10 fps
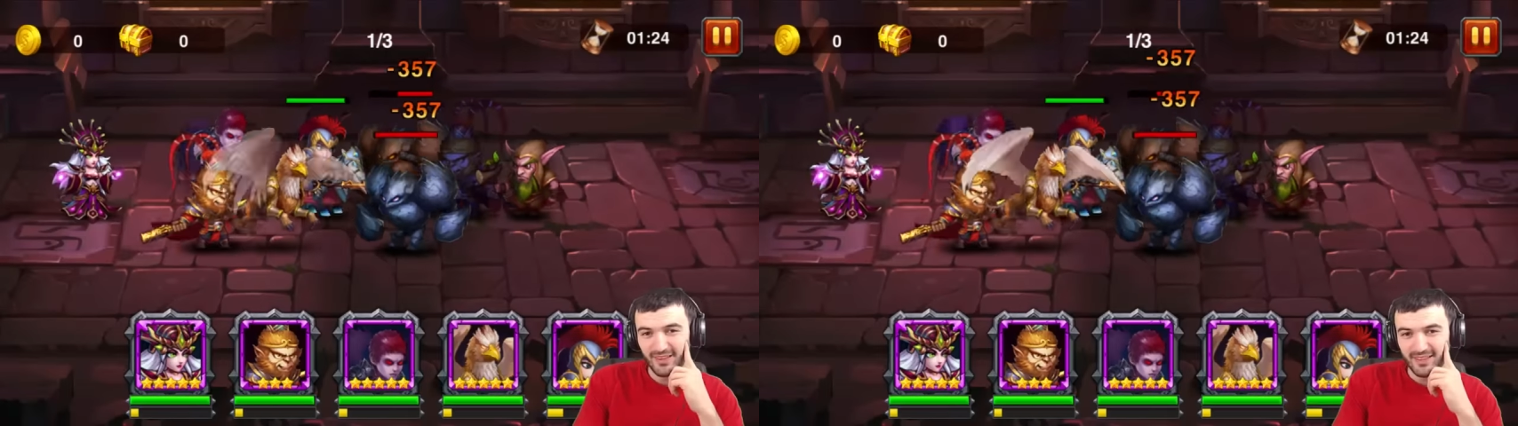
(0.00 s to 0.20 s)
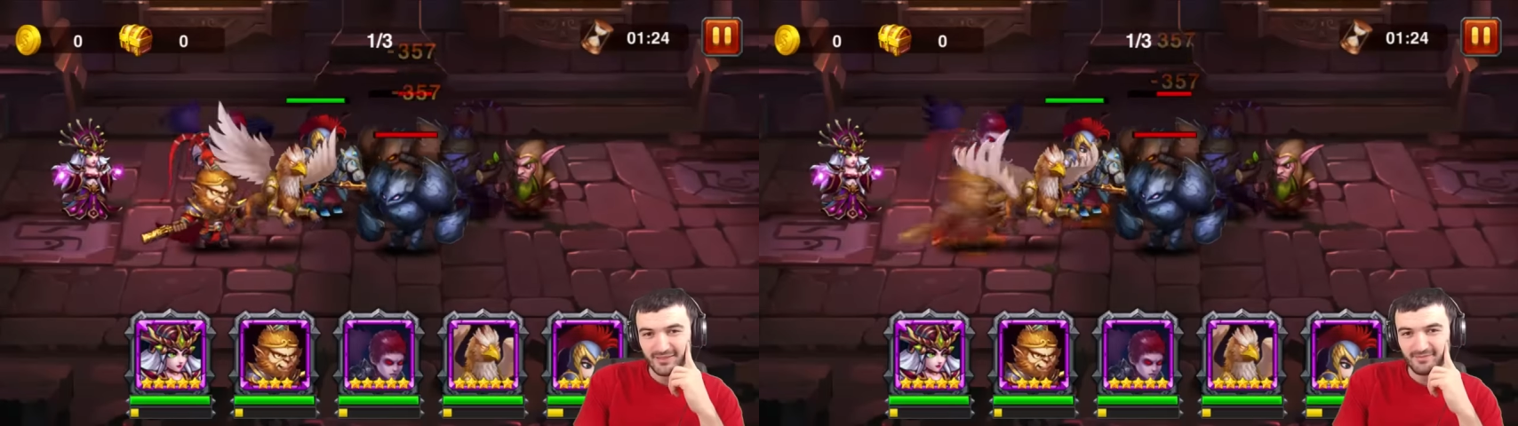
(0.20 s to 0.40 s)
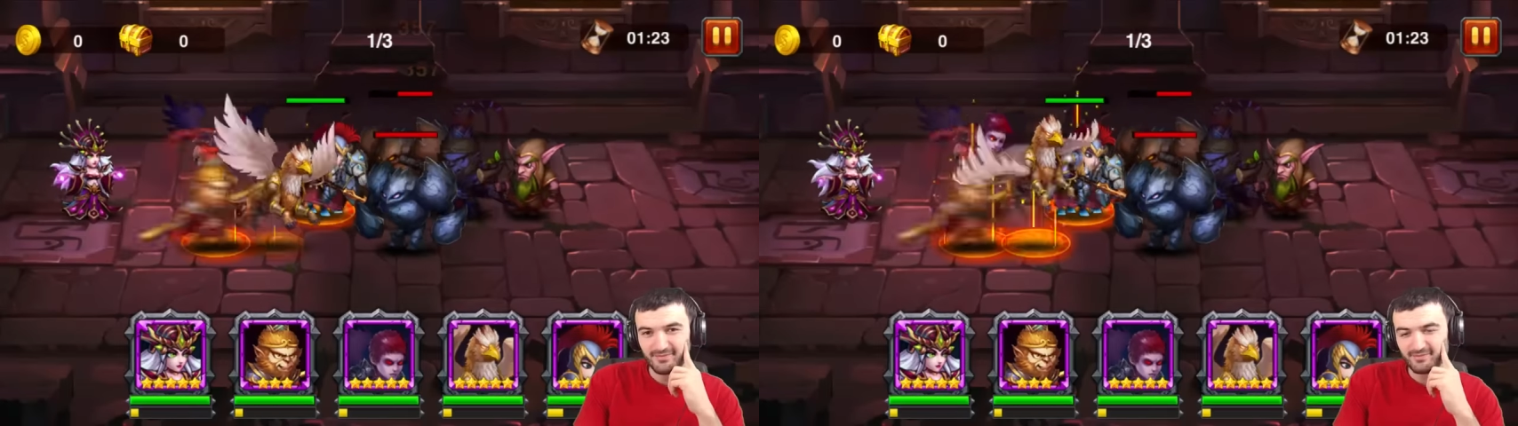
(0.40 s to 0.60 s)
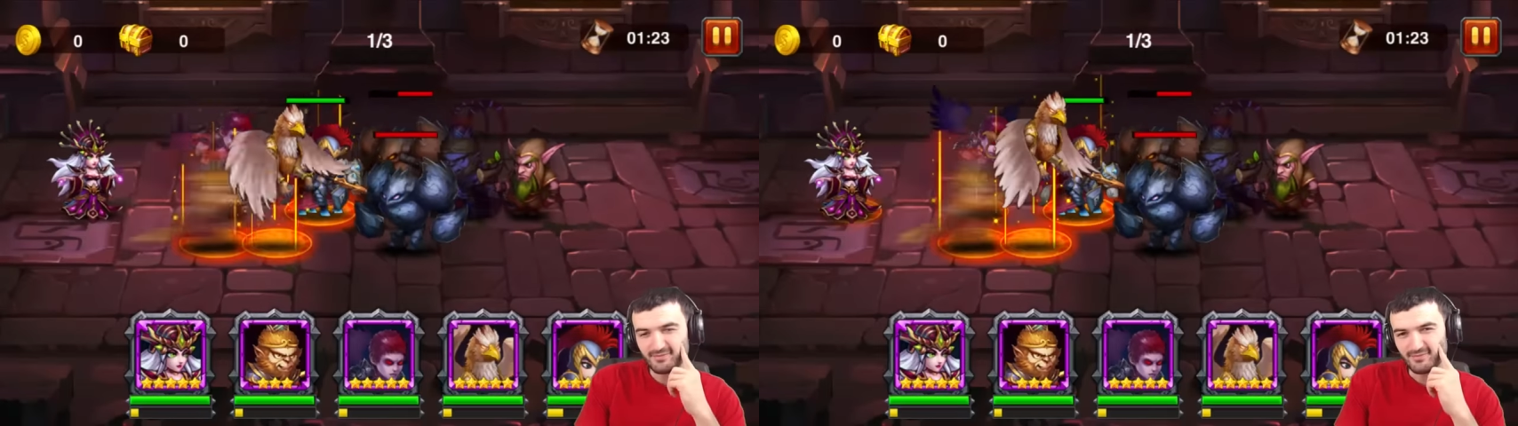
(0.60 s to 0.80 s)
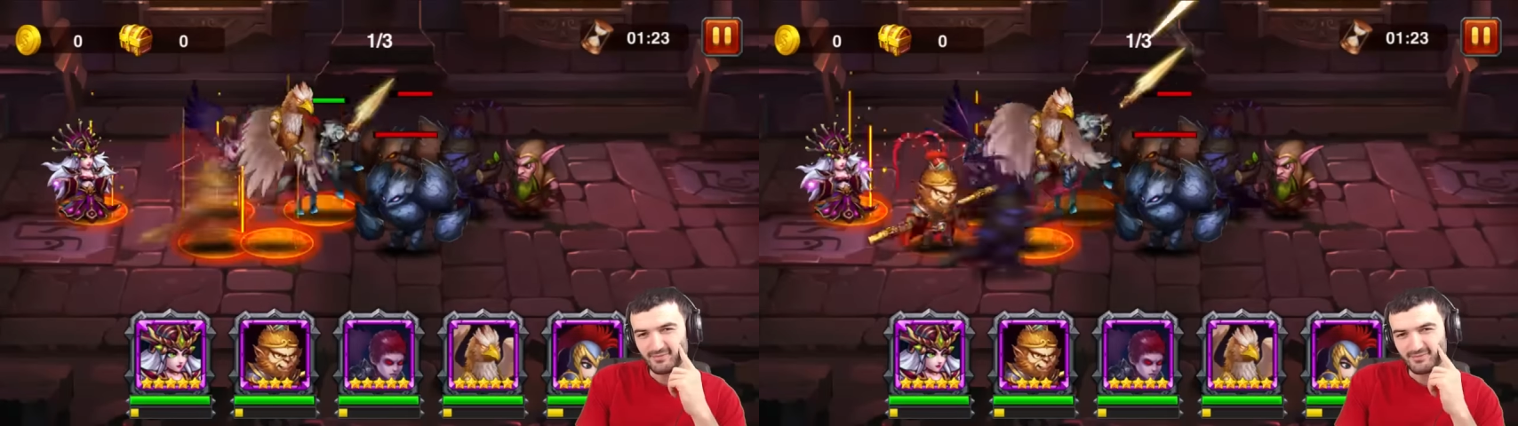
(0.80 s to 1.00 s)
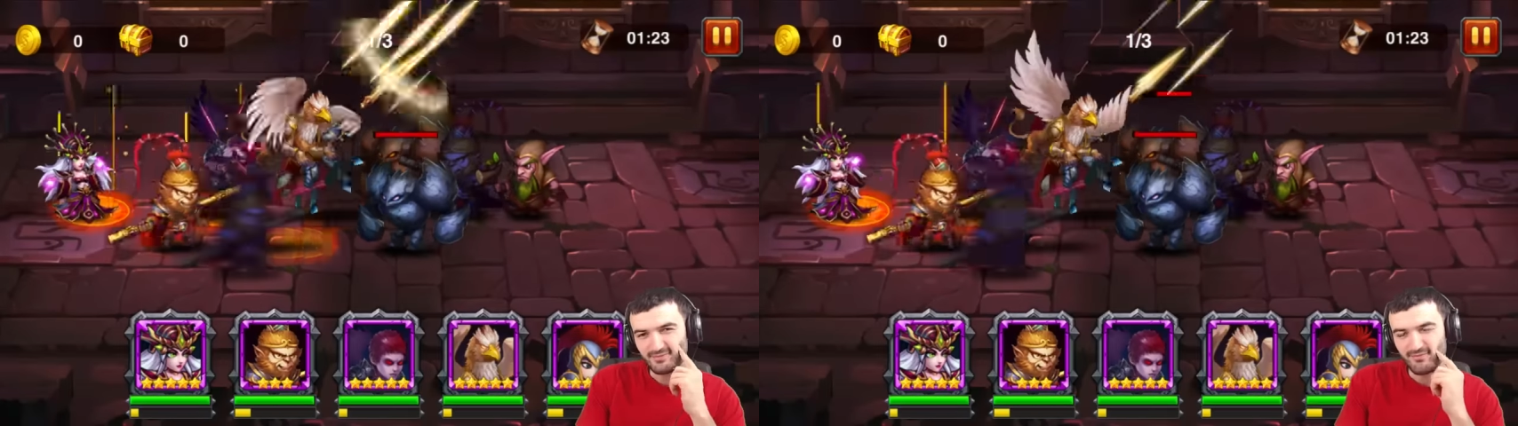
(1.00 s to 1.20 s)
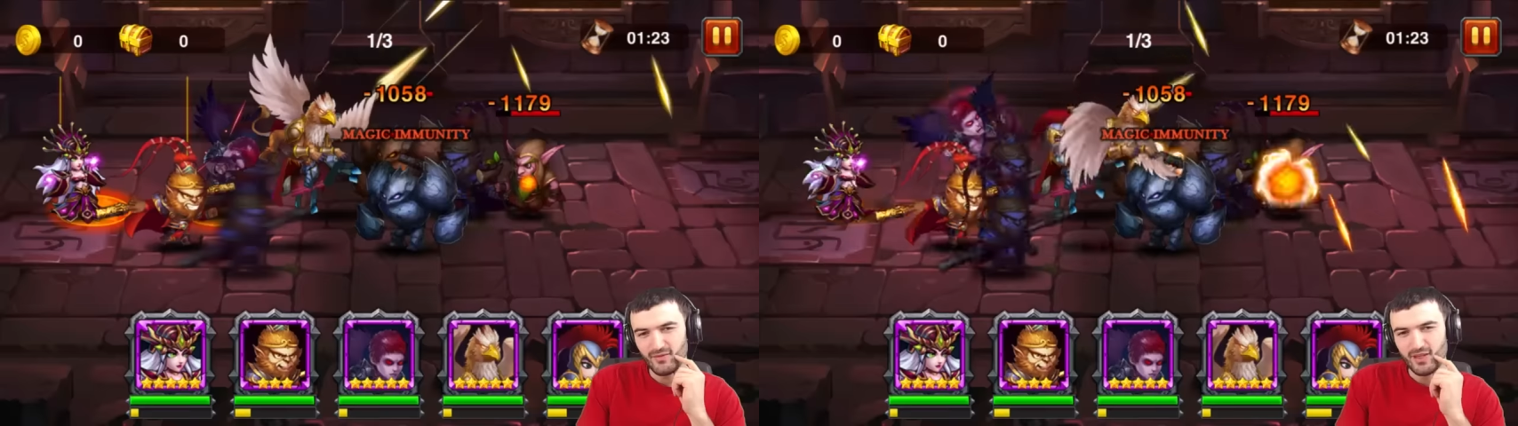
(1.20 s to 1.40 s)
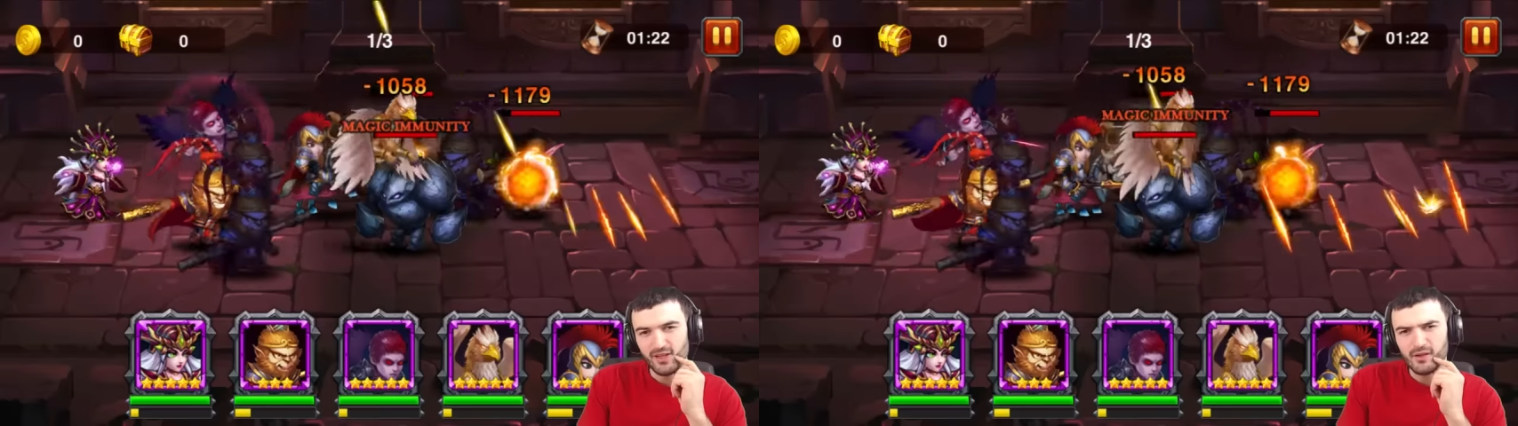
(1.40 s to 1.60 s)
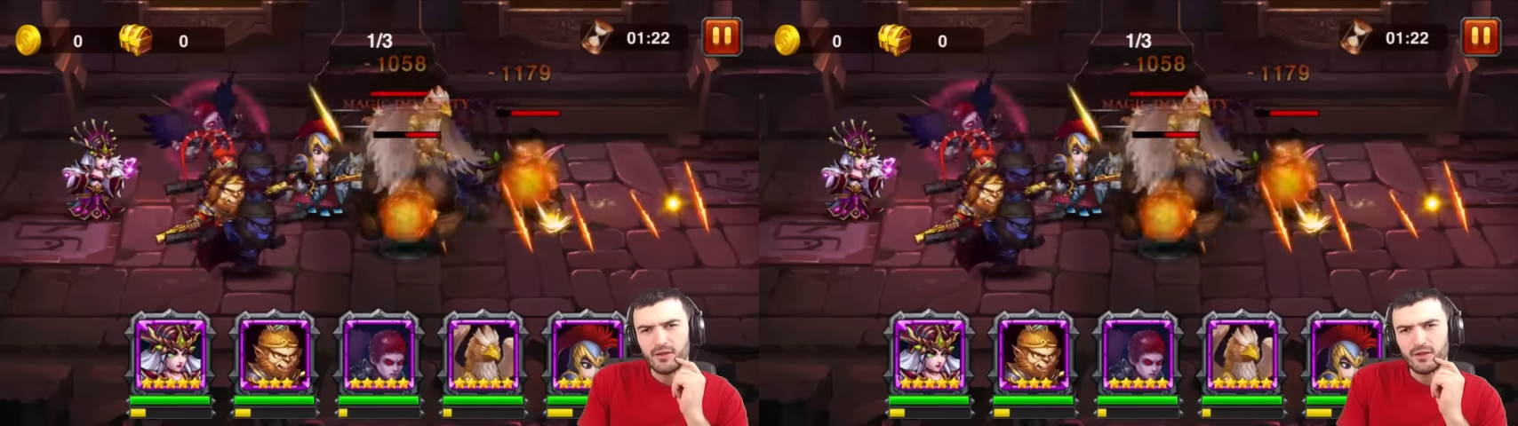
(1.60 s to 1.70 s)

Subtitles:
(silence)